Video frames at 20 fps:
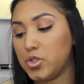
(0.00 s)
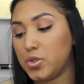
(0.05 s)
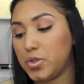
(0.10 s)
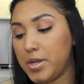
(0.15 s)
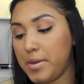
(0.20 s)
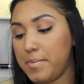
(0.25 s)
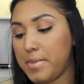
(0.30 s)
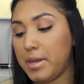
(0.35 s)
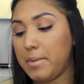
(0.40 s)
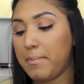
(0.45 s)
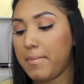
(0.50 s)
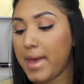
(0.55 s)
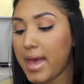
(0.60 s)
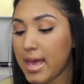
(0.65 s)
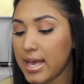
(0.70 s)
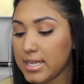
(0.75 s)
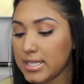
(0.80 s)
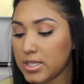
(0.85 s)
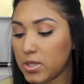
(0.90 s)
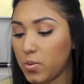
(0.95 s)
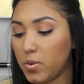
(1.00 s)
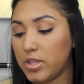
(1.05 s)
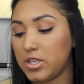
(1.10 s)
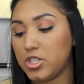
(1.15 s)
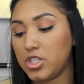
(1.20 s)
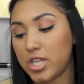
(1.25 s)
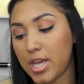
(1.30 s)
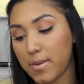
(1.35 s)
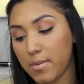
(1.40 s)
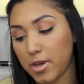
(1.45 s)
Treatment Mask with
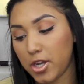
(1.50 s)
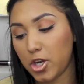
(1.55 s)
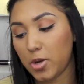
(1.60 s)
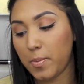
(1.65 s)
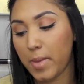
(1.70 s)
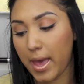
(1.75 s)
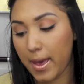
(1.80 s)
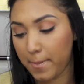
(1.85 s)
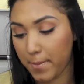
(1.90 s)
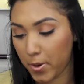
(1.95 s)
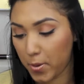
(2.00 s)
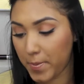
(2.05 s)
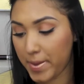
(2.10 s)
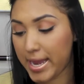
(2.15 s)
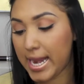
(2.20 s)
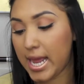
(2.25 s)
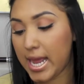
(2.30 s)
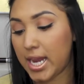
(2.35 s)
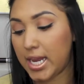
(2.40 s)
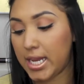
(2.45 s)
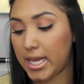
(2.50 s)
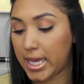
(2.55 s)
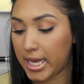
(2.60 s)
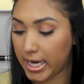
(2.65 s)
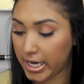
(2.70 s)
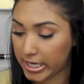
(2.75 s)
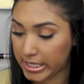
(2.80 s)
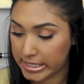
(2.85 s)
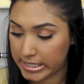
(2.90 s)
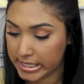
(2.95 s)
shea butter, peppermint, and
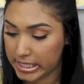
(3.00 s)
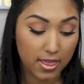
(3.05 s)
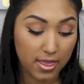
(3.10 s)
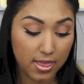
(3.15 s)
keratin.